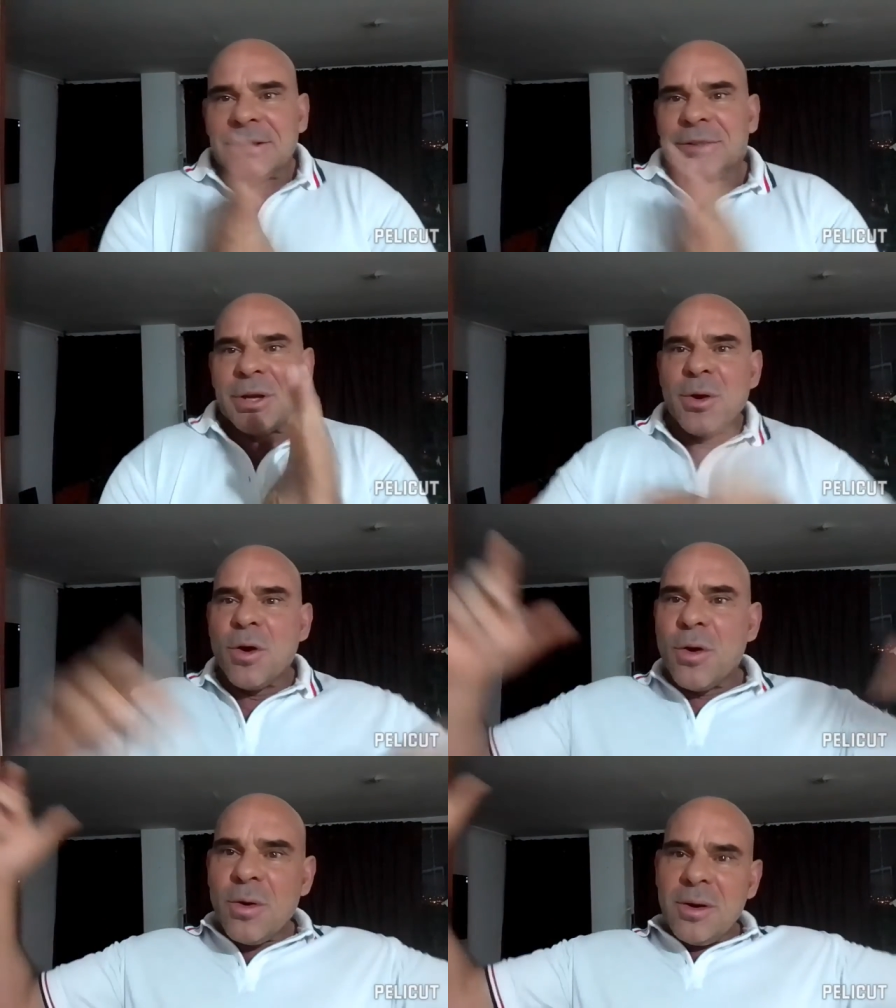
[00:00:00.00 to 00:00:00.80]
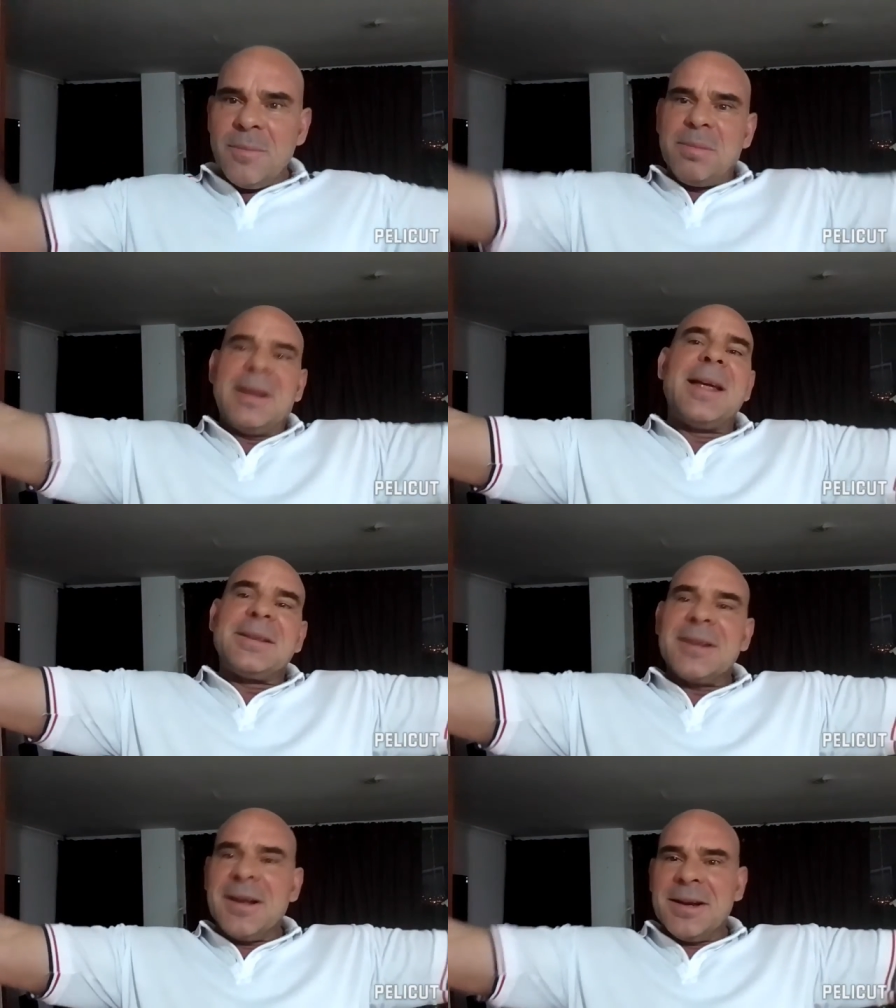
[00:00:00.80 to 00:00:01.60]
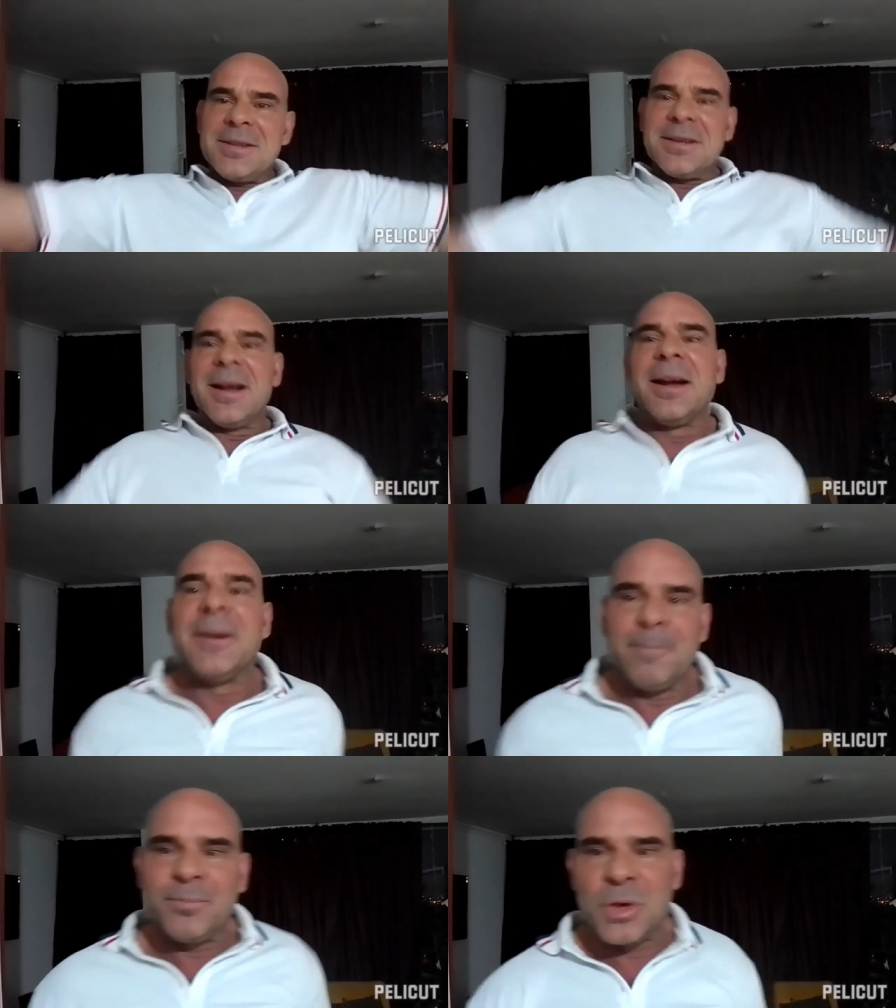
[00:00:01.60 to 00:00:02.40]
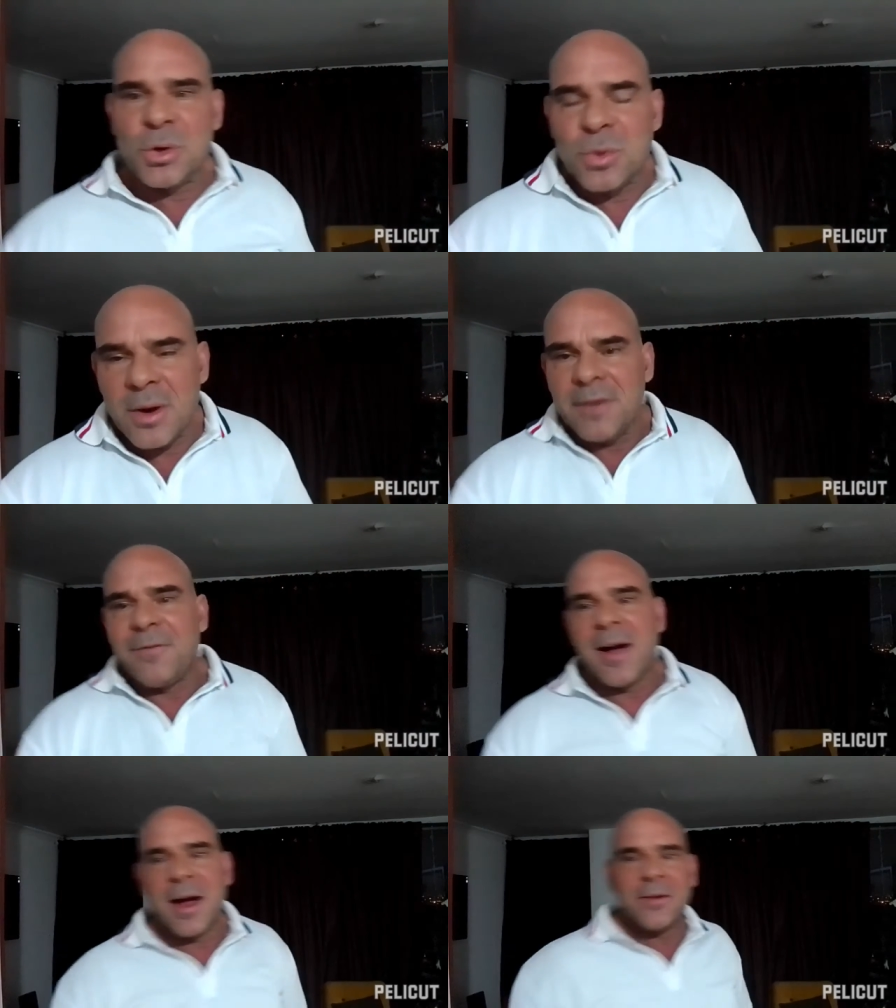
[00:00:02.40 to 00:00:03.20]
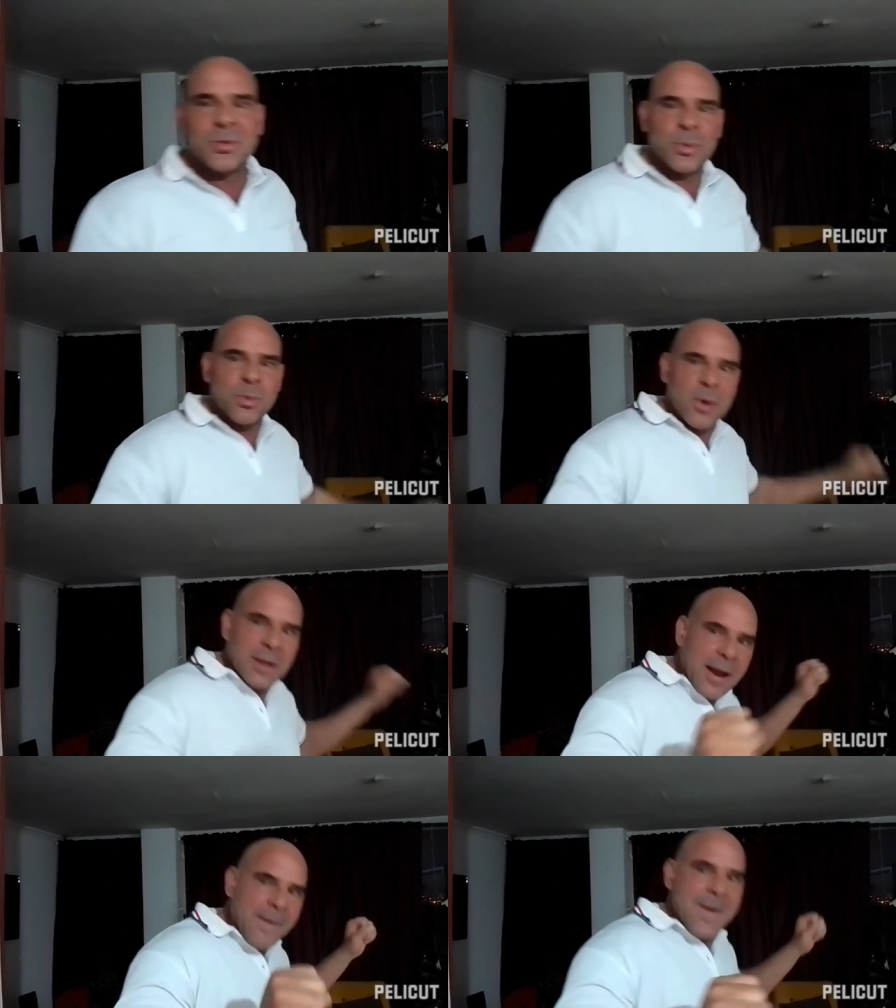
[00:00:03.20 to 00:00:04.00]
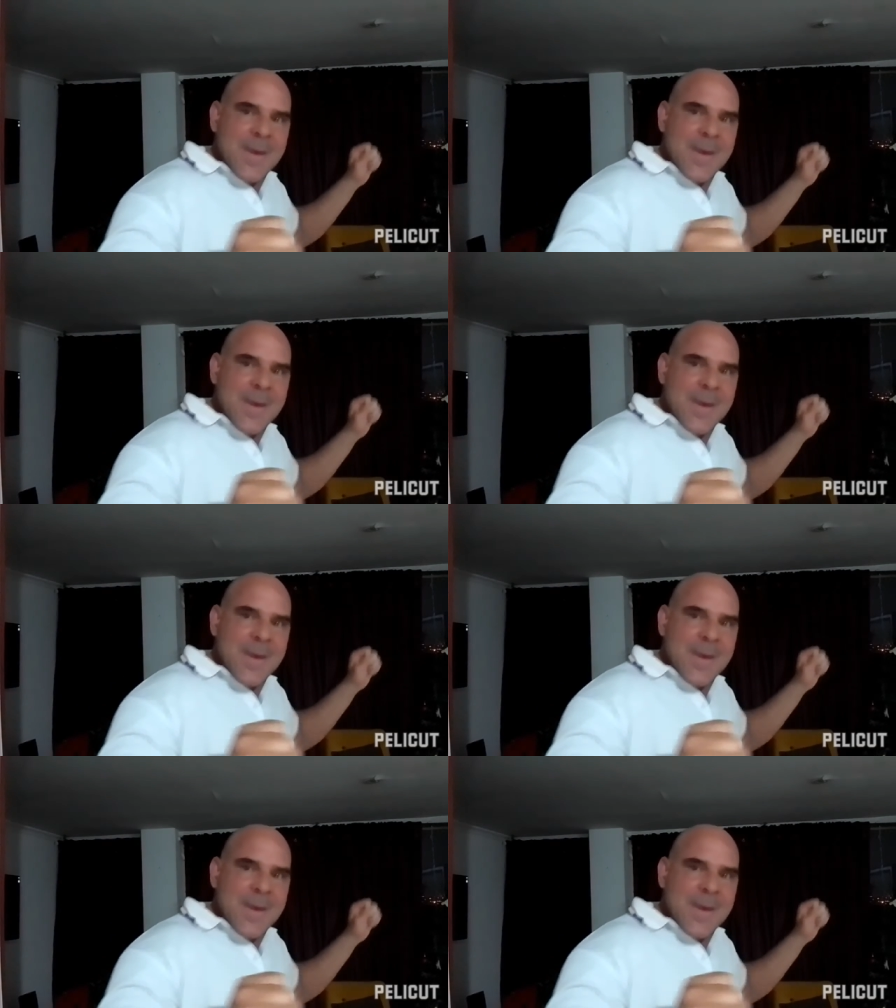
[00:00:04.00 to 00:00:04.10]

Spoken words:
2 plates on each side. 2 25s with one leg.